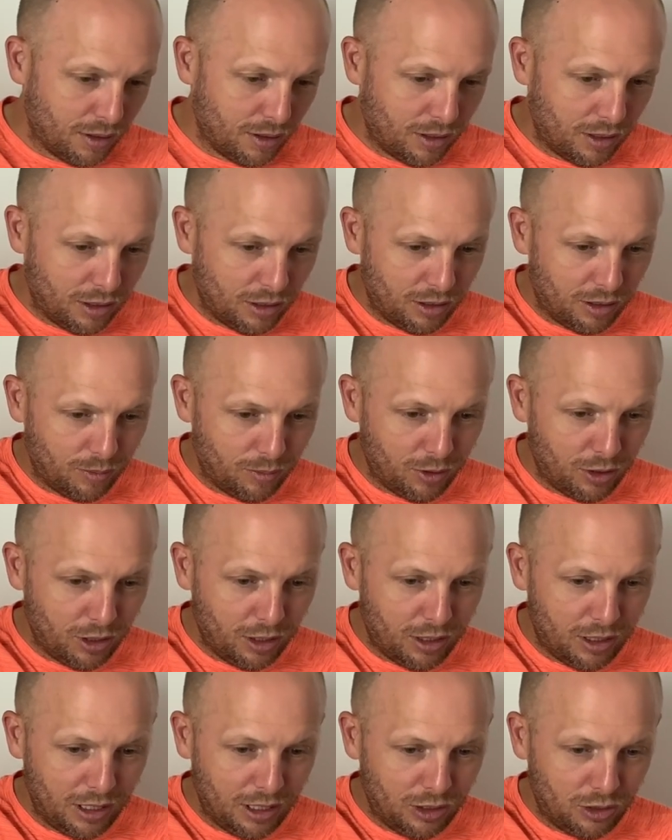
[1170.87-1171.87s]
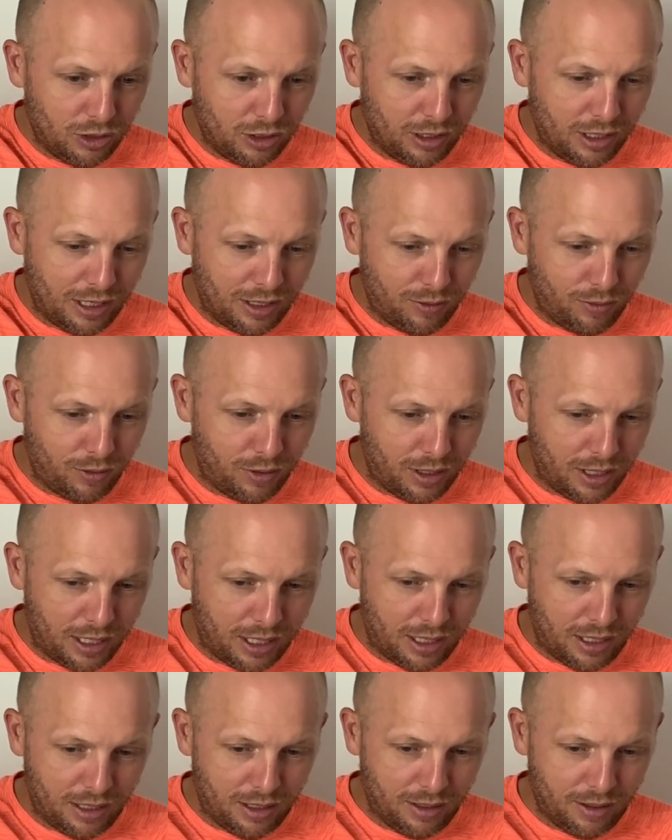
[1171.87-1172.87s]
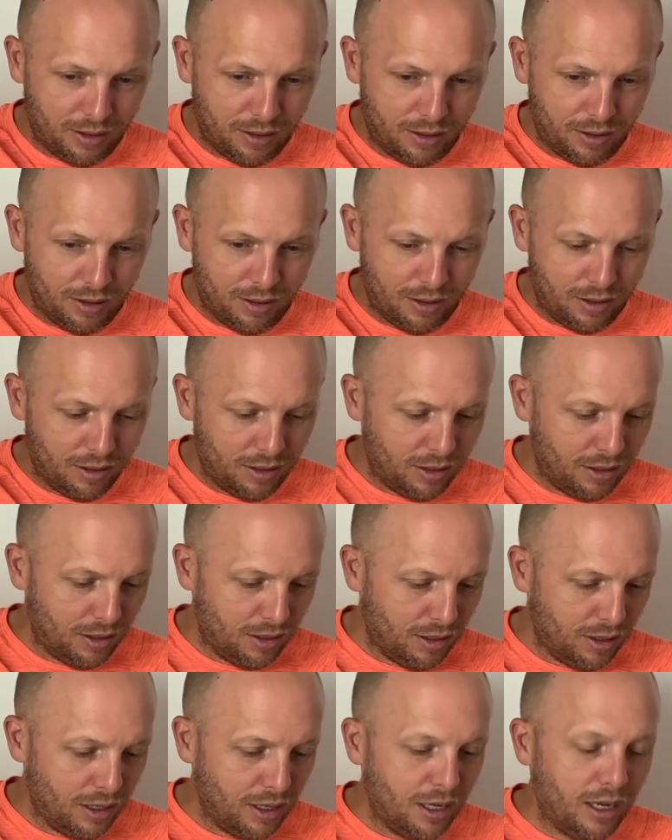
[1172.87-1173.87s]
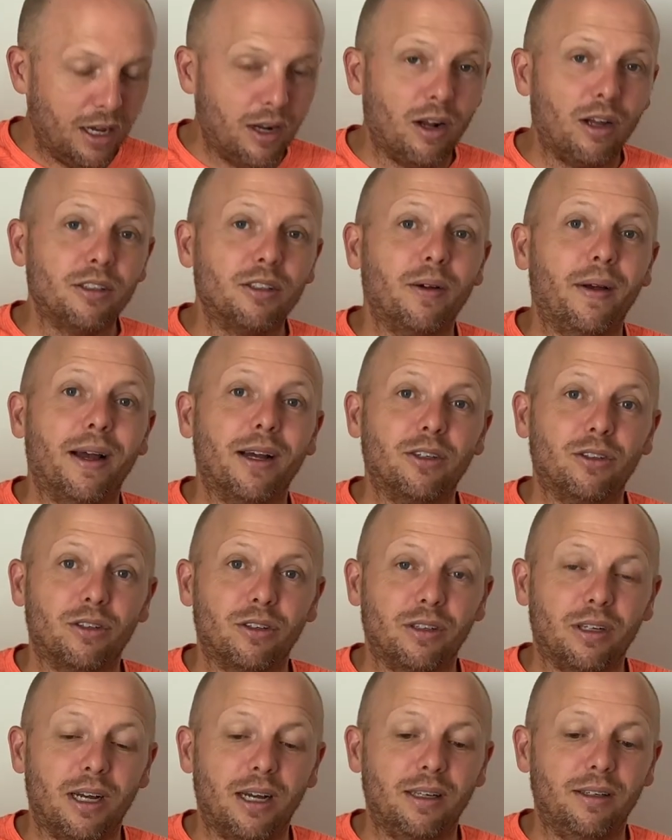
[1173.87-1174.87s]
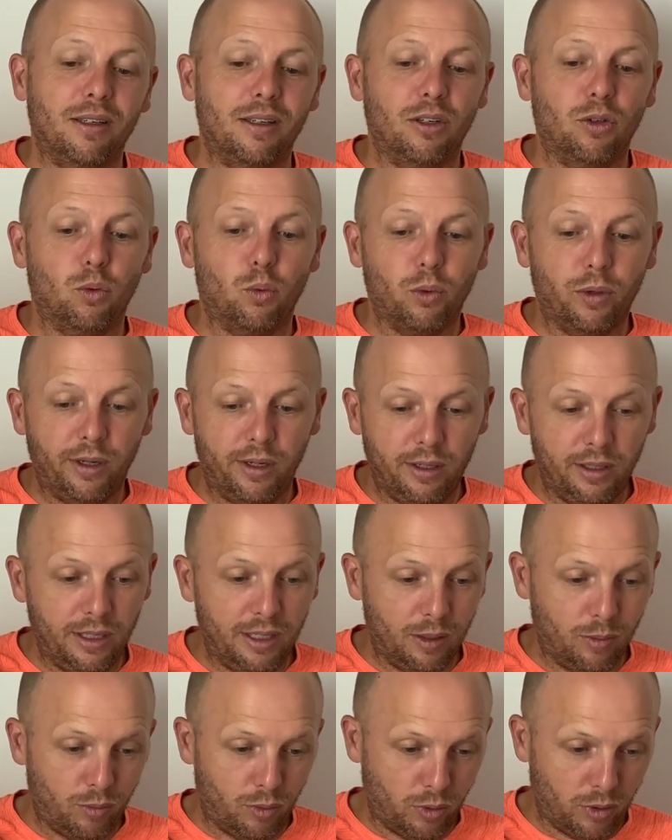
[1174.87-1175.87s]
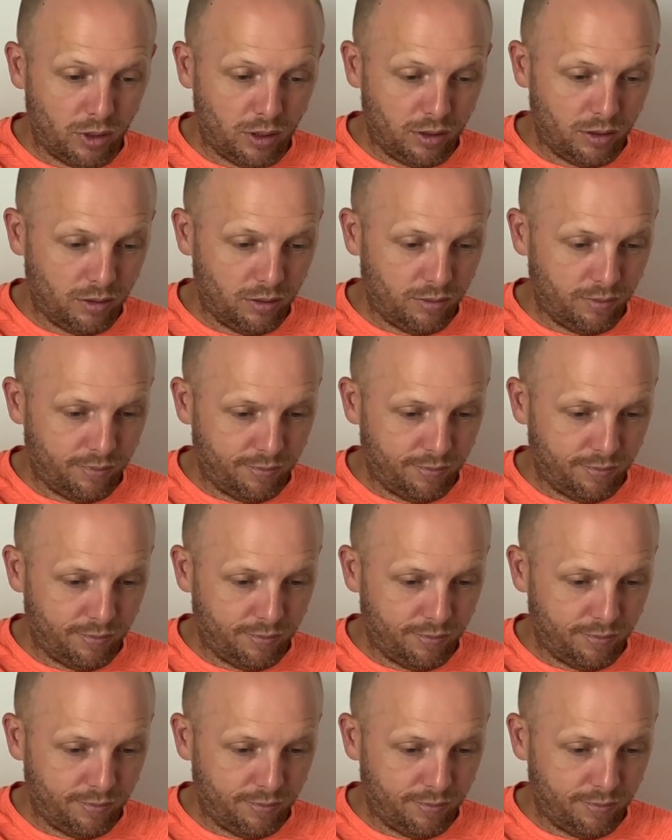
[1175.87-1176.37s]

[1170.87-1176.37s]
There's some good things you can have with that. And also exercising is really important.